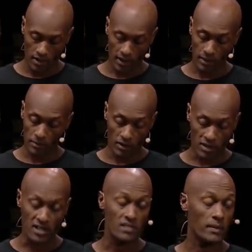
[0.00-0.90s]
I am going to
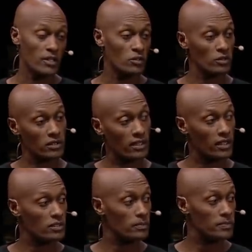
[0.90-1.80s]
teach my children
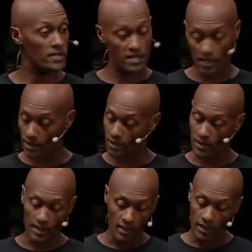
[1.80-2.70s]
not to stick
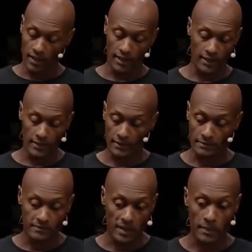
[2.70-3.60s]
uh,
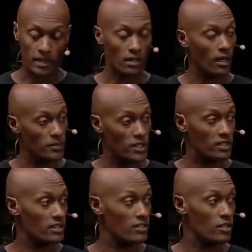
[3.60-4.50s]
a metal
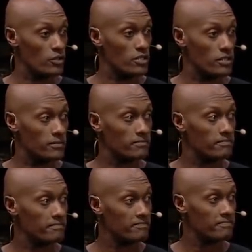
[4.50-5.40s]
object in a toaster.
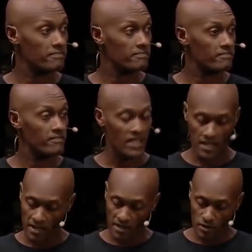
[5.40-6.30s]

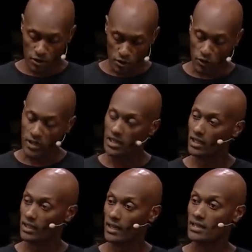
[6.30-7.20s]

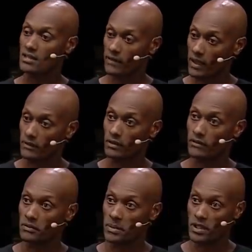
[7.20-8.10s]
Storytelling has survival
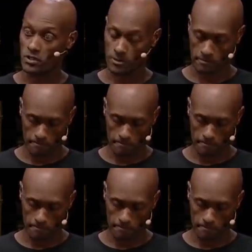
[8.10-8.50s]
information.